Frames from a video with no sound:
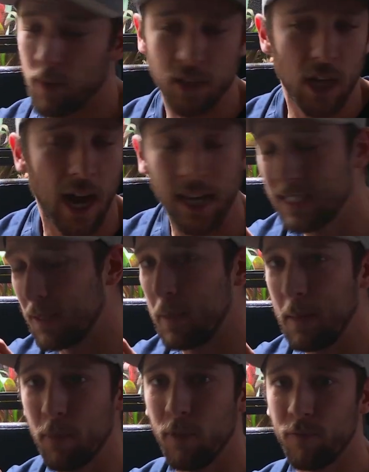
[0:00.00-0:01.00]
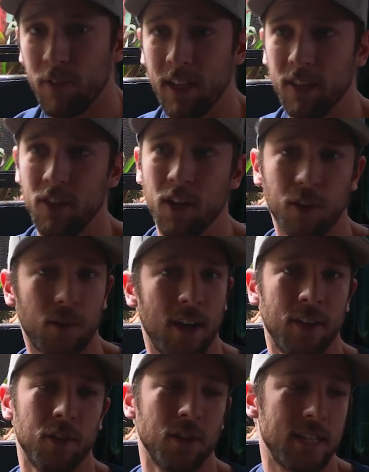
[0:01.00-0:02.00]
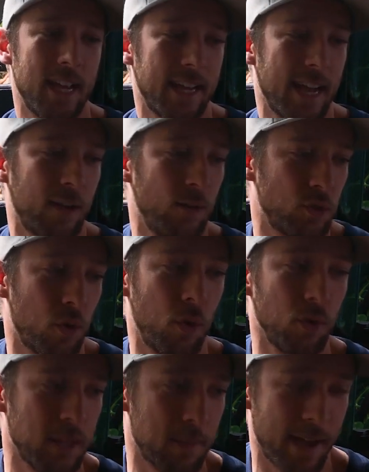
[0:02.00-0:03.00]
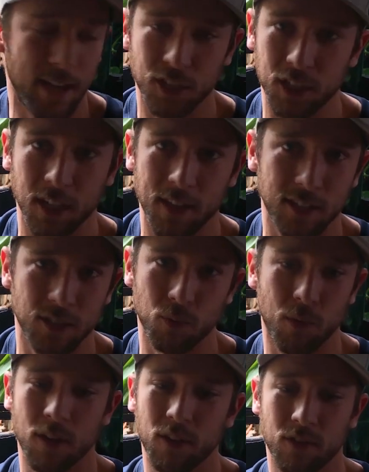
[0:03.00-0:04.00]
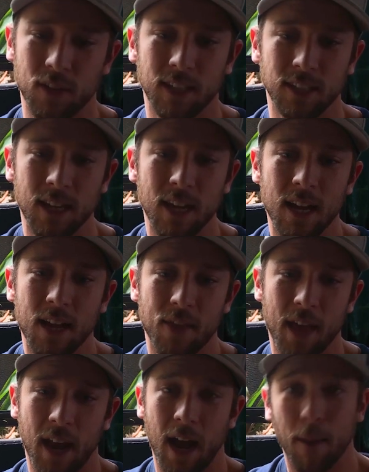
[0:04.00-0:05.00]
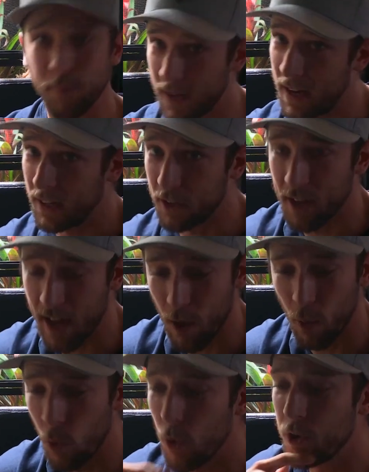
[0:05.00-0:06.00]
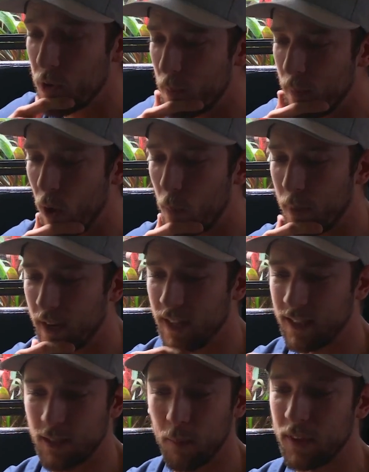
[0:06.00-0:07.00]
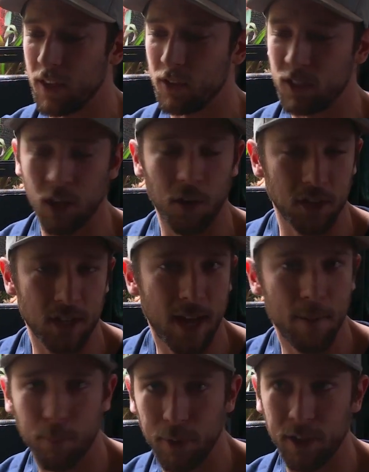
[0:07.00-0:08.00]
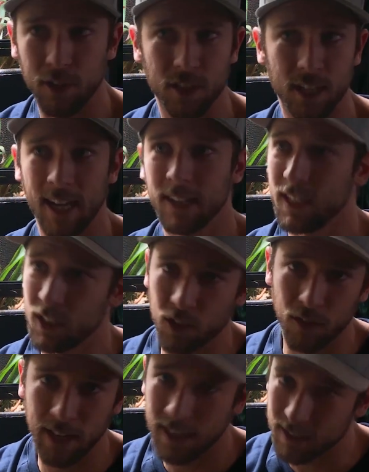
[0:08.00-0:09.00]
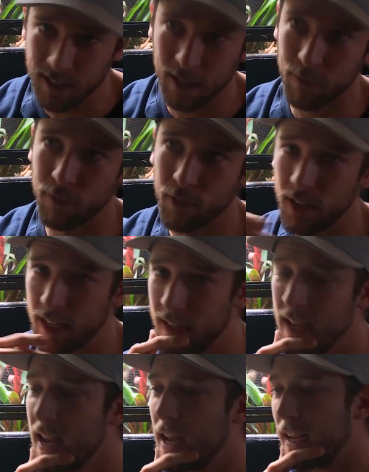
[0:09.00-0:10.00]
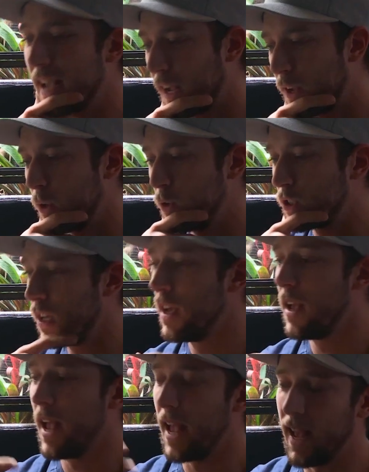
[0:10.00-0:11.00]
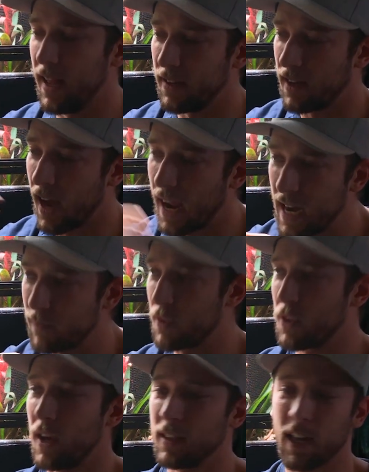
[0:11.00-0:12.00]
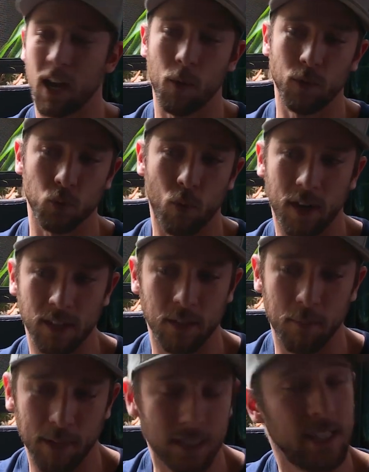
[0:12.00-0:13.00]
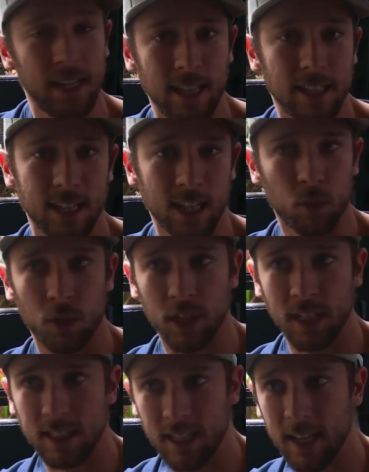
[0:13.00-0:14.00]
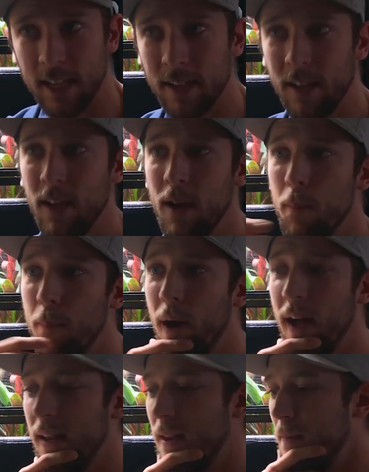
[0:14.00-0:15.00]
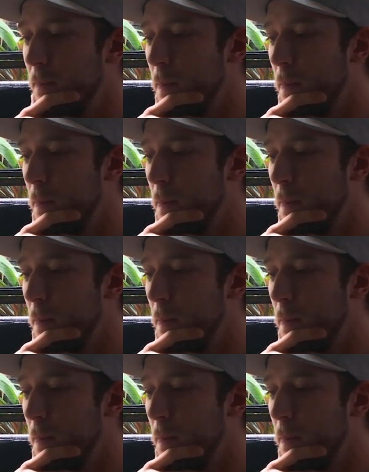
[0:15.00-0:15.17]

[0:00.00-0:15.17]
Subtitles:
tons of people feed their day geckos only Pangea. This is one of those things that I'm going to now warn you about, but it's something that you see all the time. Breeders saying these are insect-free geckos, and I never thought that. I always wanted to mix in insects, which I did, but